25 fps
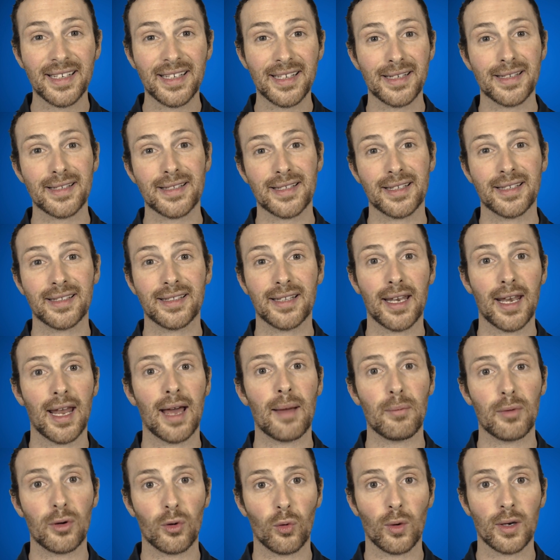is the
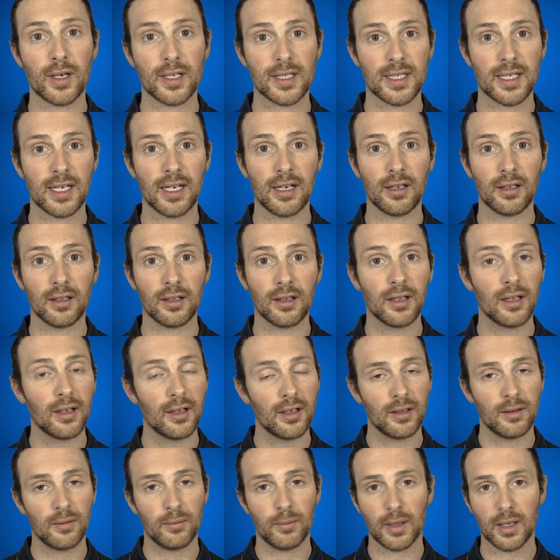number one skill,
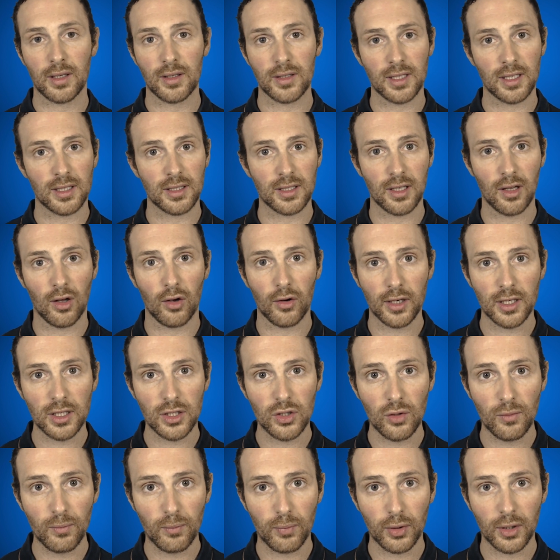because as long as
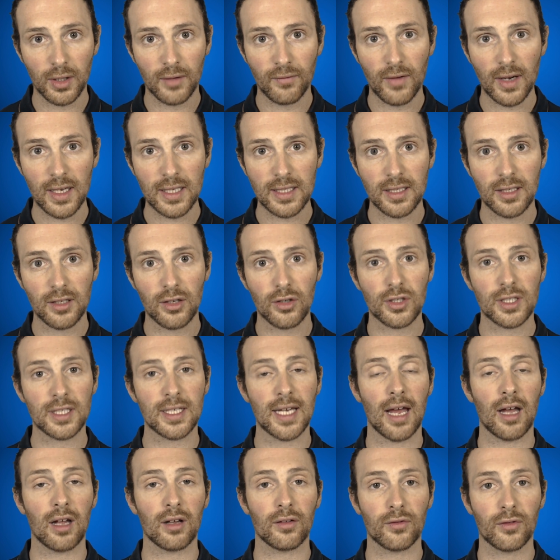you invest in
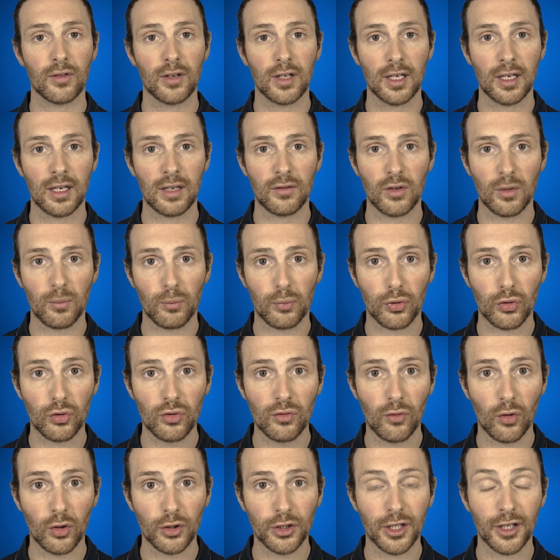yourself, if you
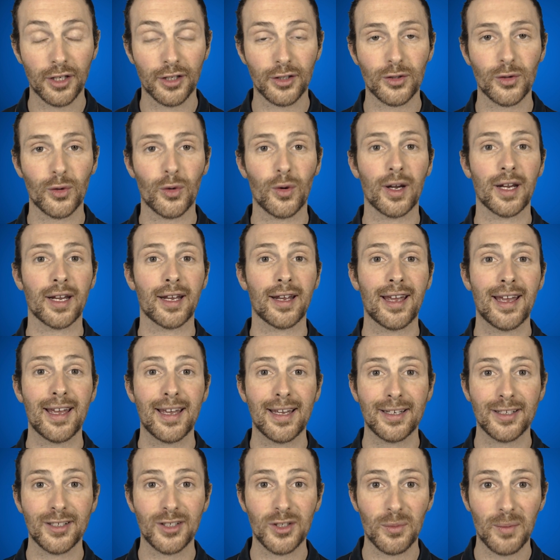improve what you're doing,
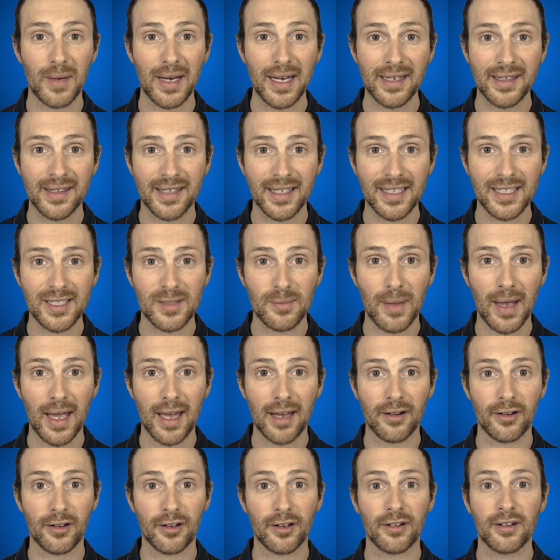you make things
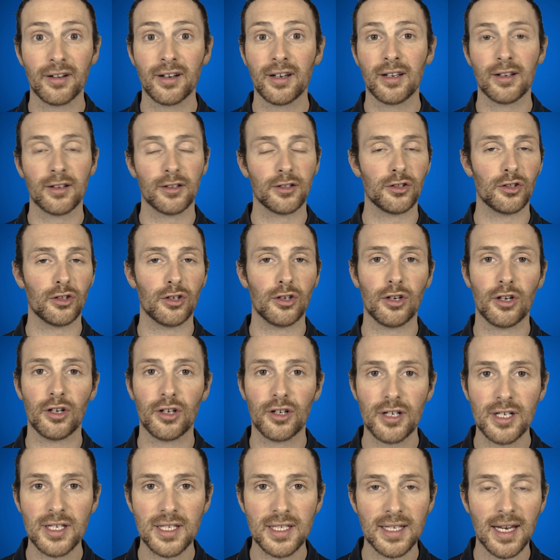better, you
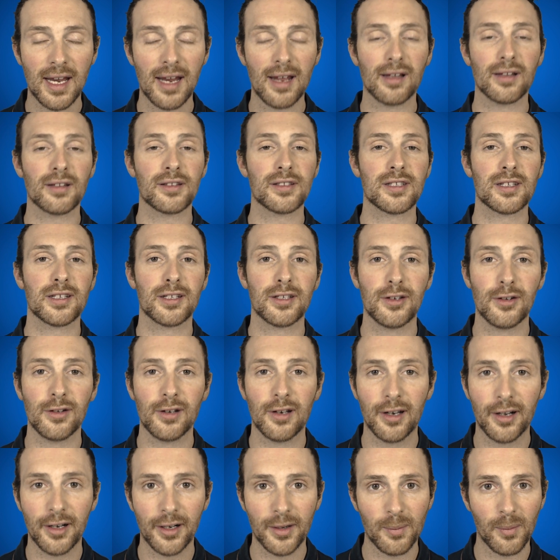learn sales, you
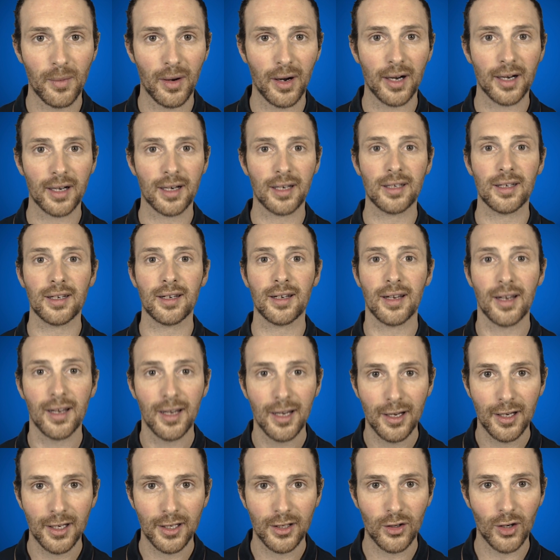learn marketing,
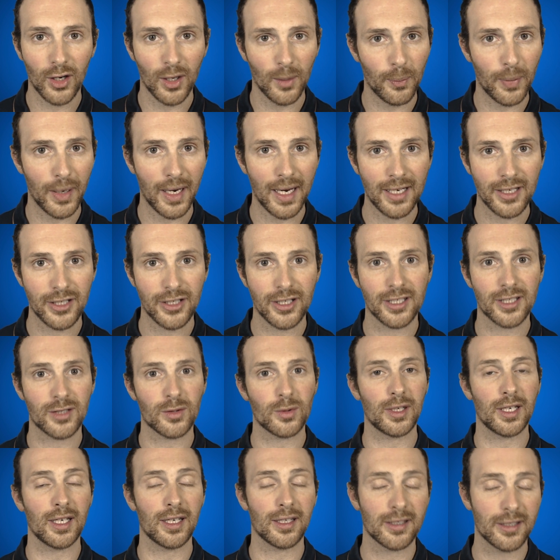you're patient
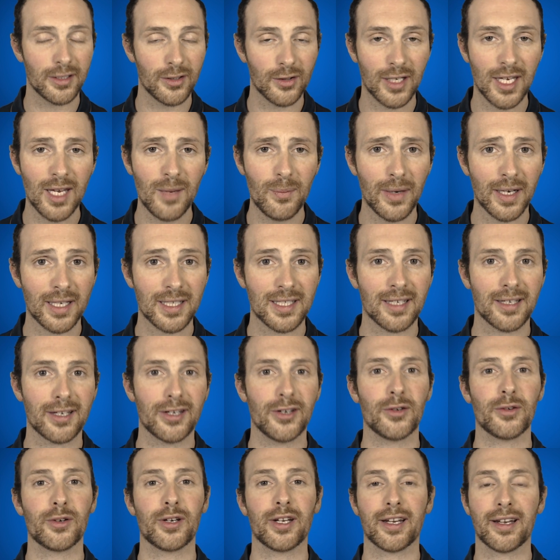with it, you keep
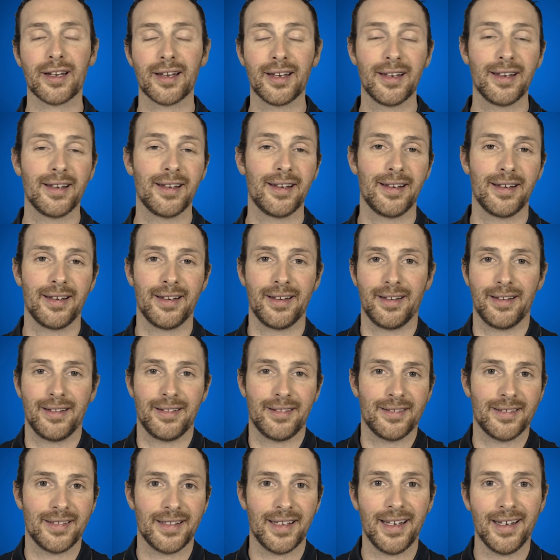executing,
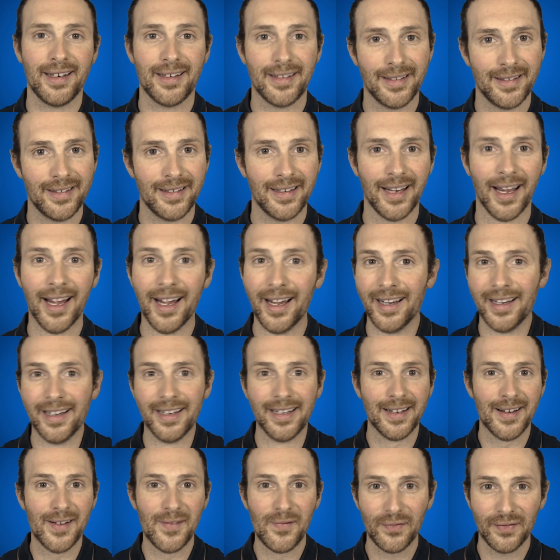then,
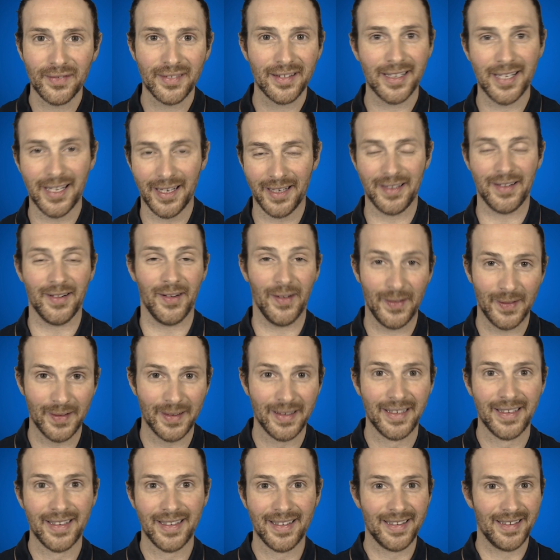you know,
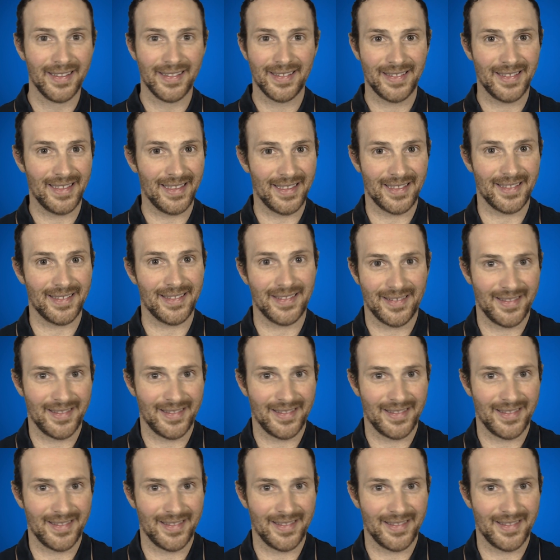it's like,